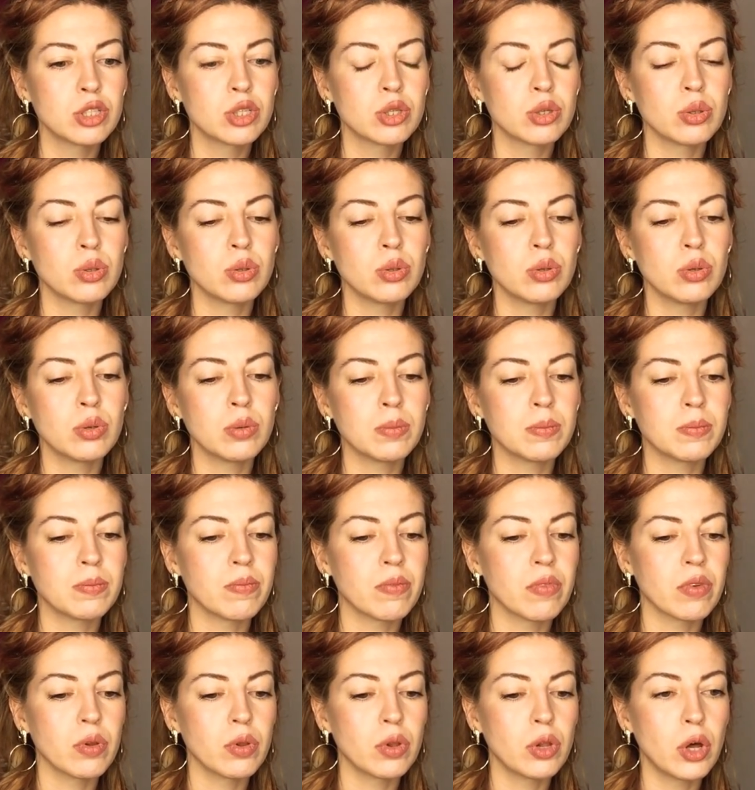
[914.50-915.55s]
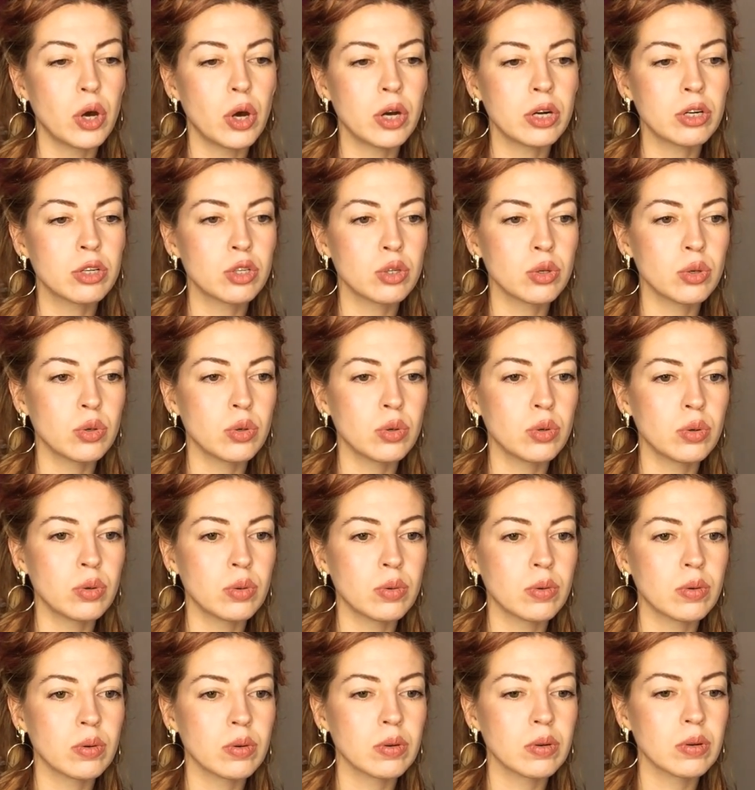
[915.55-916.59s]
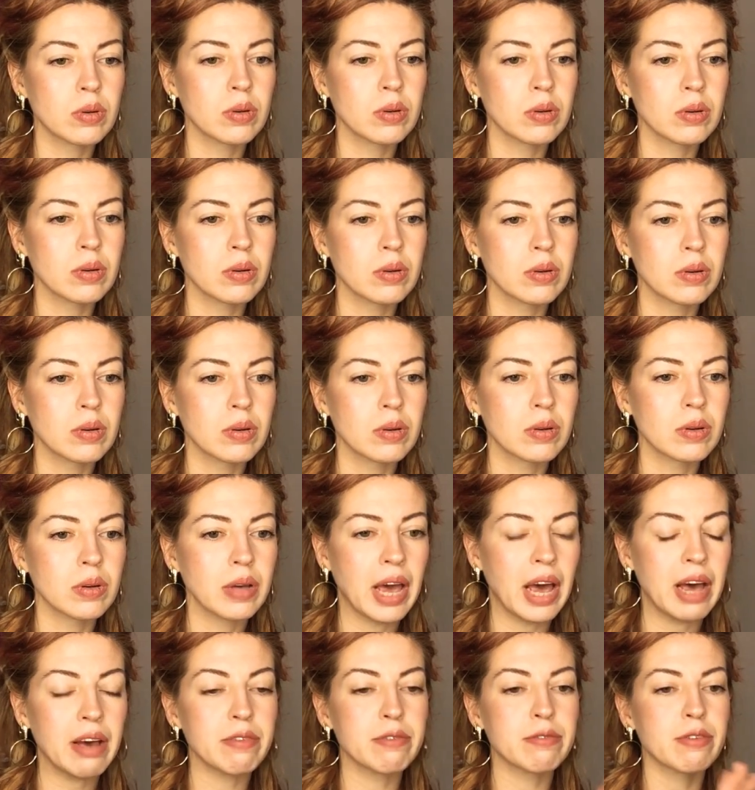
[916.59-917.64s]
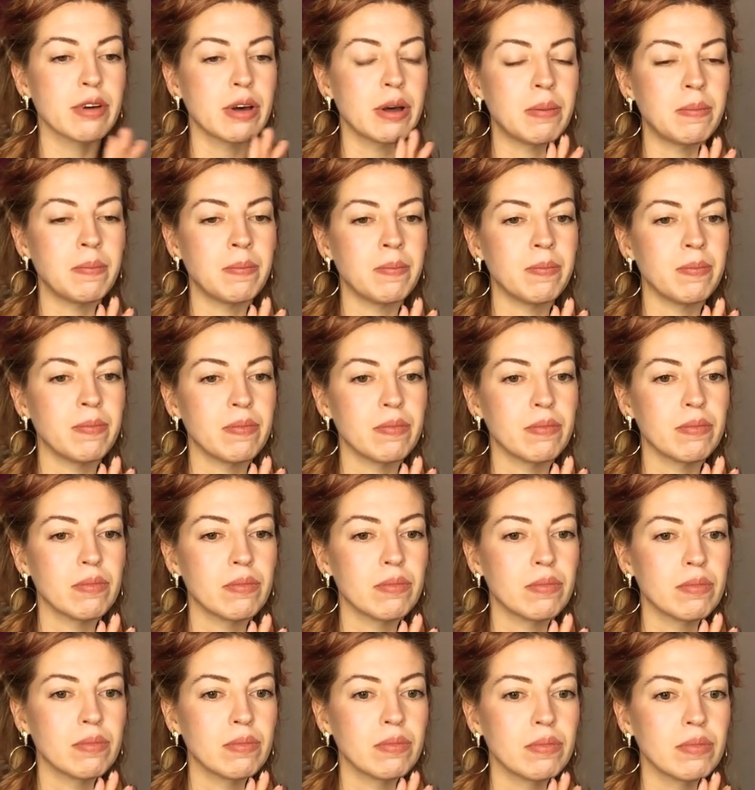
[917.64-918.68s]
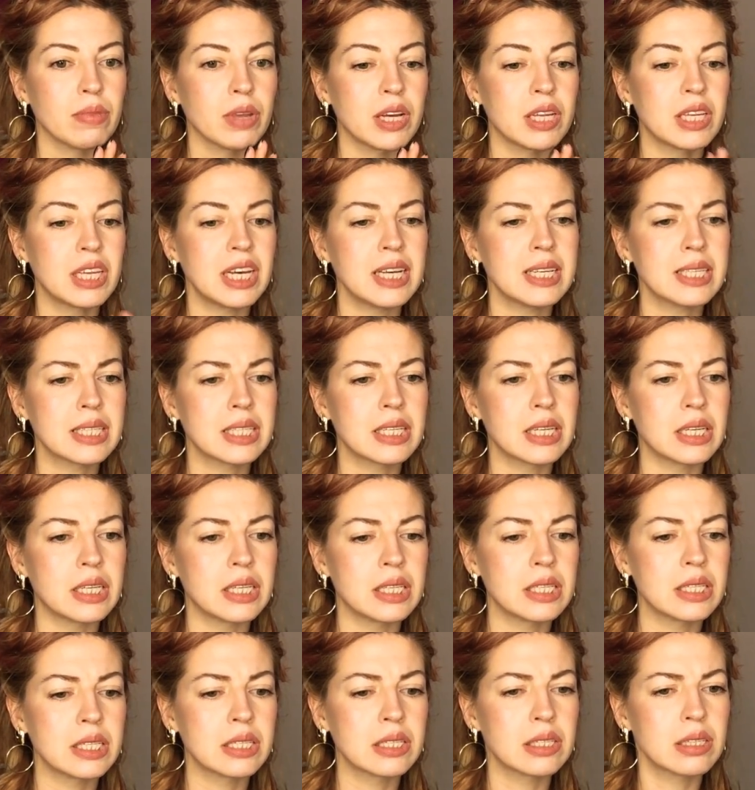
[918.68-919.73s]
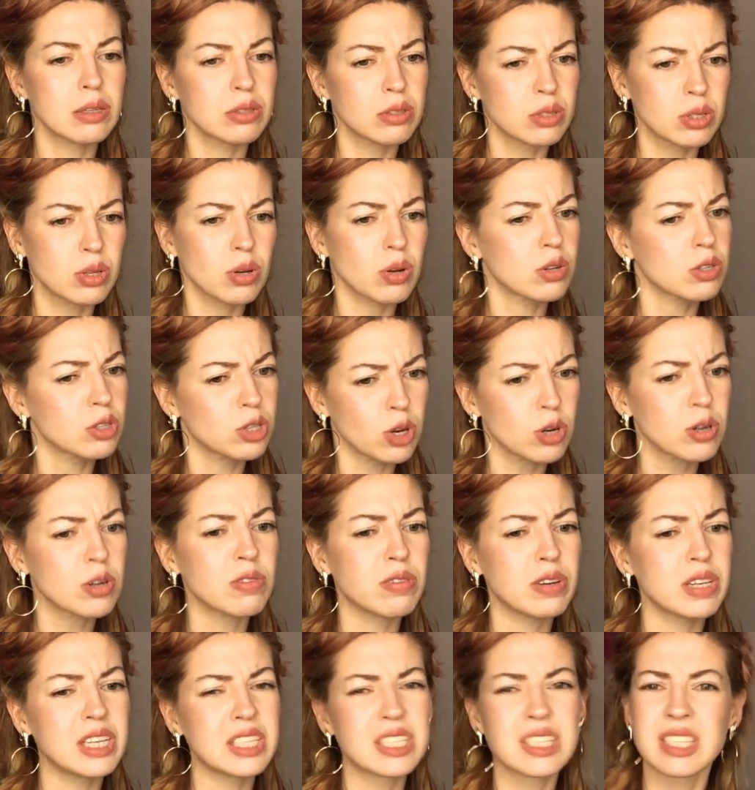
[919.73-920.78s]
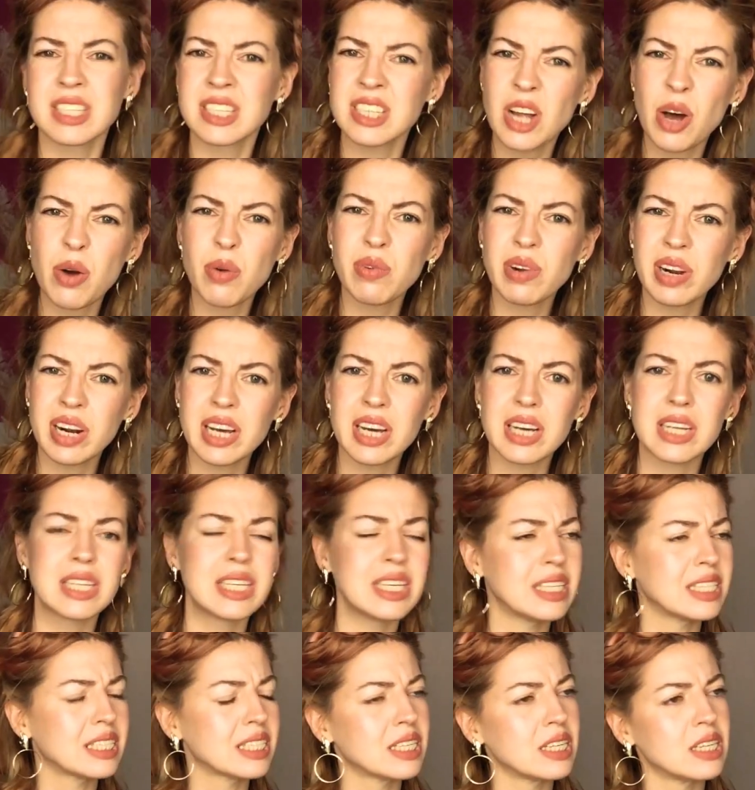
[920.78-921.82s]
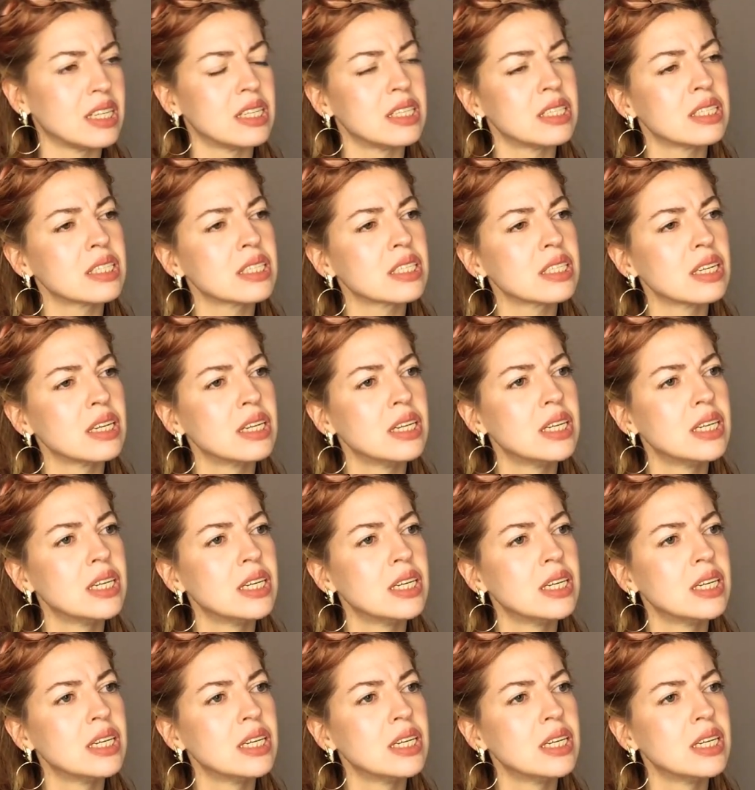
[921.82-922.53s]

to learn to have um, a distance, sort of a distance, not really a distance,